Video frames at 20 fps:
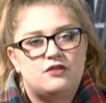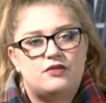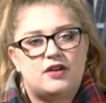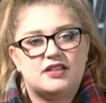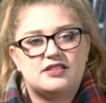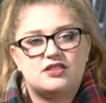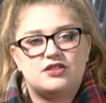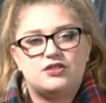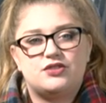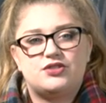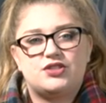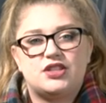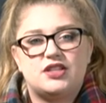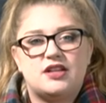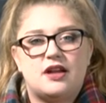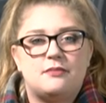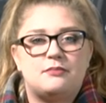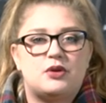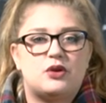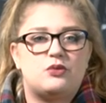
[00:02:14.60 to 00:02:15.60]
Resolution
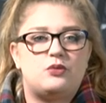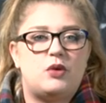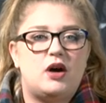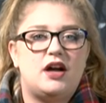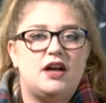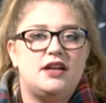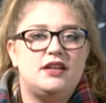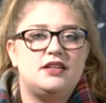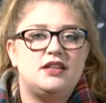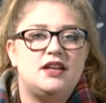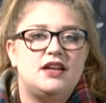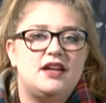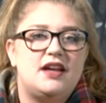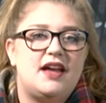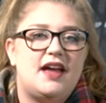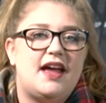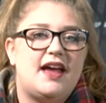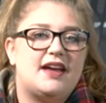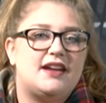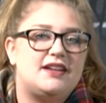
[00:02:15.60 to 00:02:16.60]
number one,
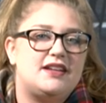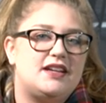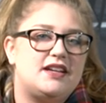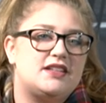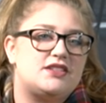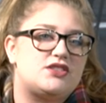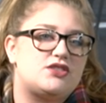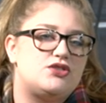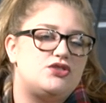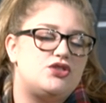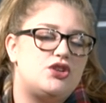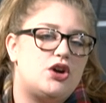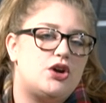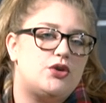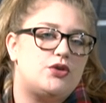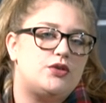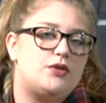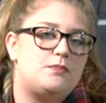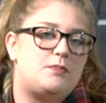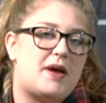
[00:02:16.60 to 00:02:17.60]
and it's
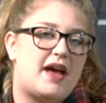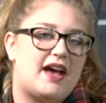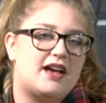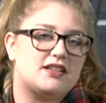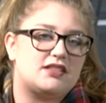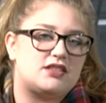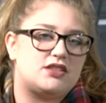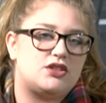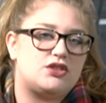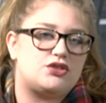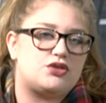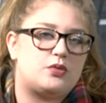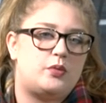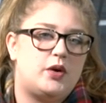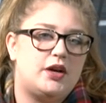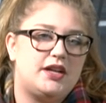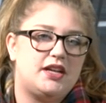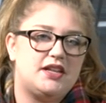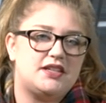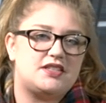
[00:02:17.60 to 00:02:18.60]
known passed
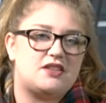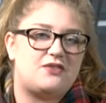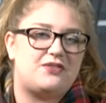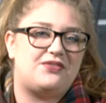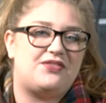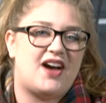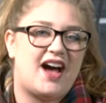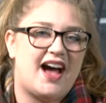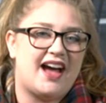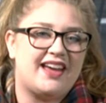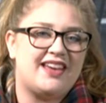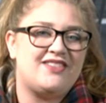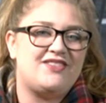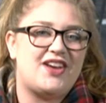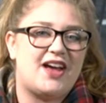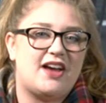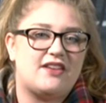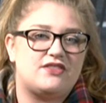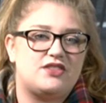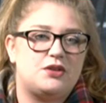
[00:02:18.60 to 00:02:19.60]
20 to 5
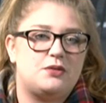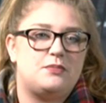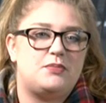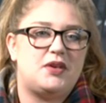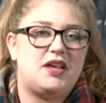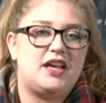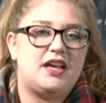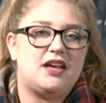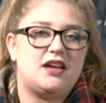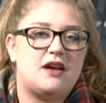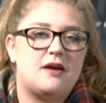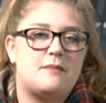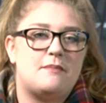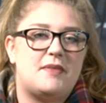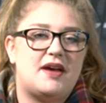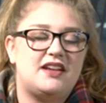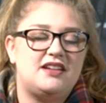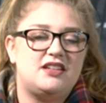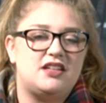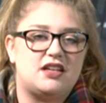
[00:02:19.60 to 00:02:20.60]
after being
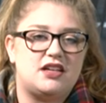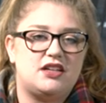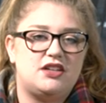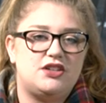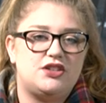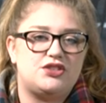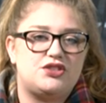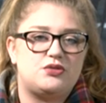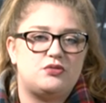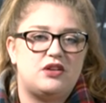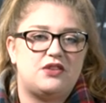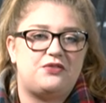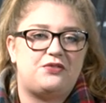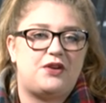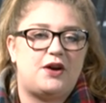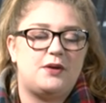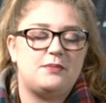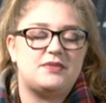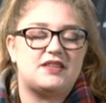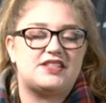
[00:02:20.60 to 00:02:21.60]
amended to
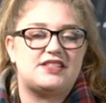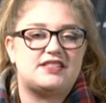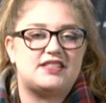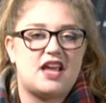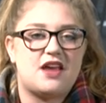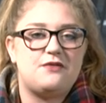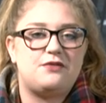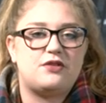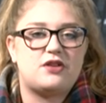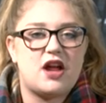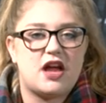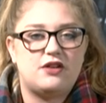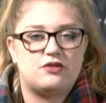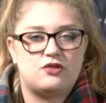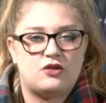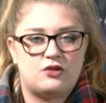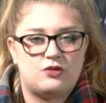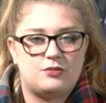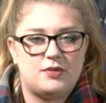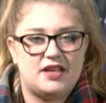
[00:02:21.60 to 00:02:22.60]
affirm the safer at
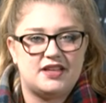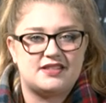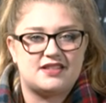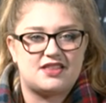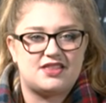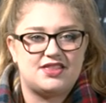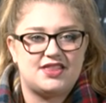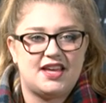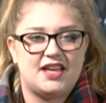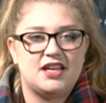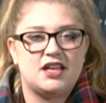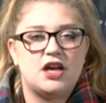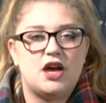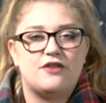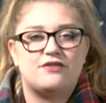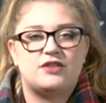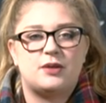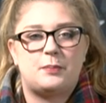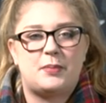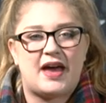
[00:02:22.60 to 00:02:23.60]
home is a thing
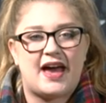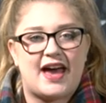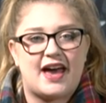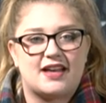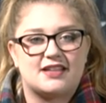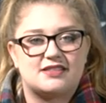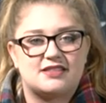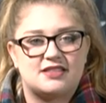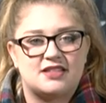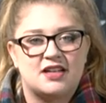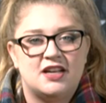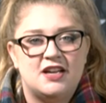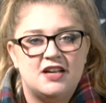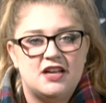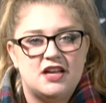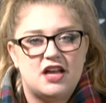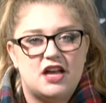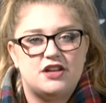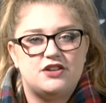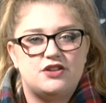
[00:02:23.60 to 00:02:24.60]
of the past
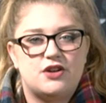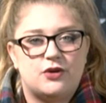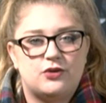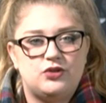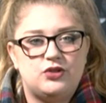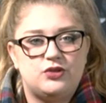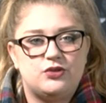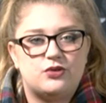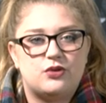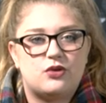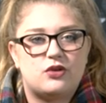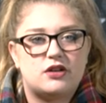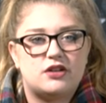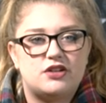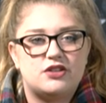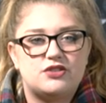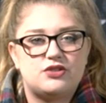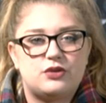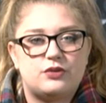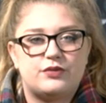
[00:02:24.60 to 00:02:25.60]
and no new
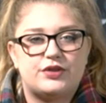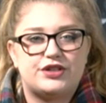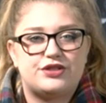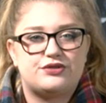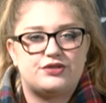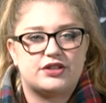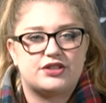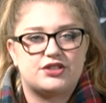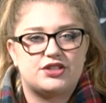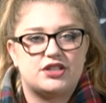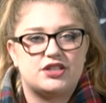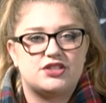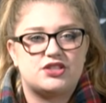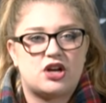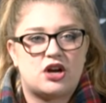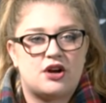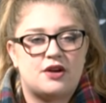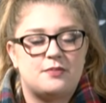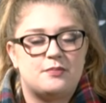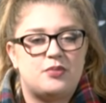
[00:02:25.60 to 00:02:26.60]
orders or restrictions
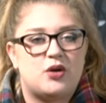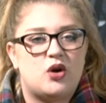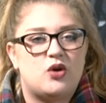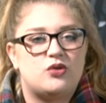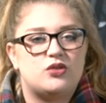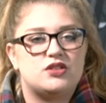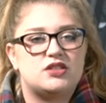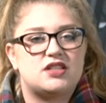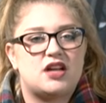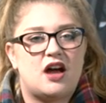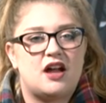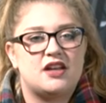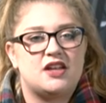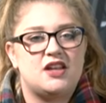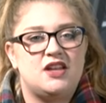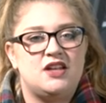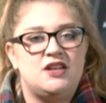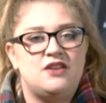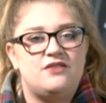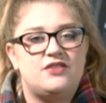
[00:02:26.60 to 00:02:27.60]
are imposed on
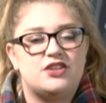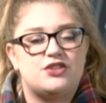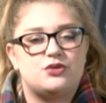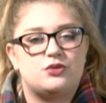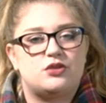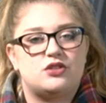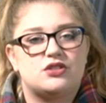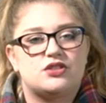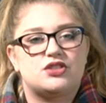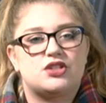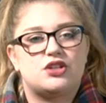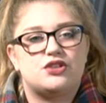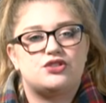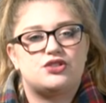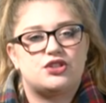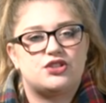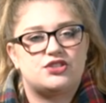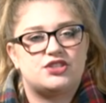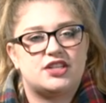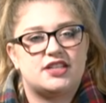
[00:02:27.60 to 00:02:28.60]
individuals,
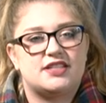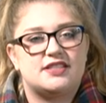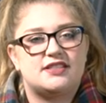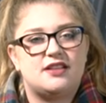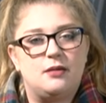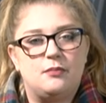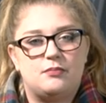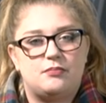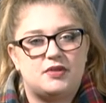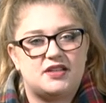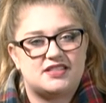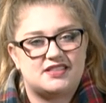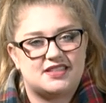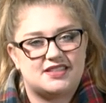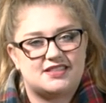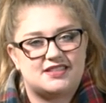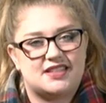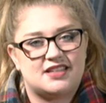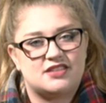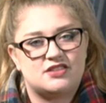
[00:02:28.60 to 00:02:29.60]
churches,
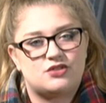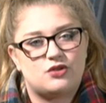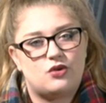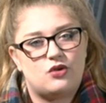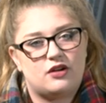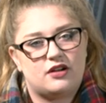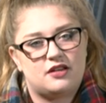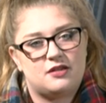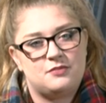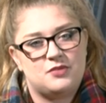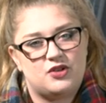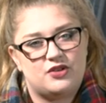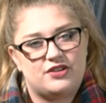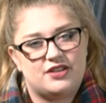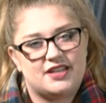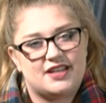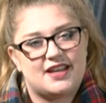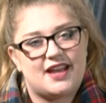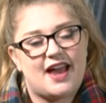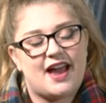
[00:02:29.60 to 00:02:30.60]
businesses, or
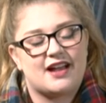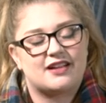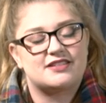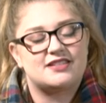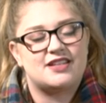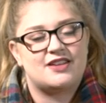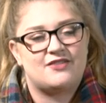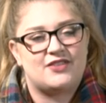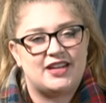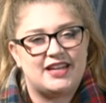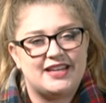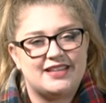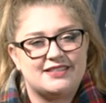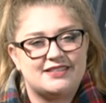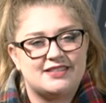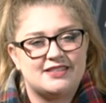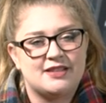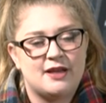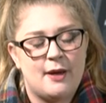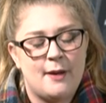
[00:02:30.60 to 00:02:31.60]
community
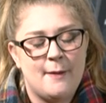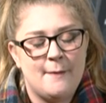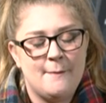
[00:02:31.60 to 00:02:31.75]
activities.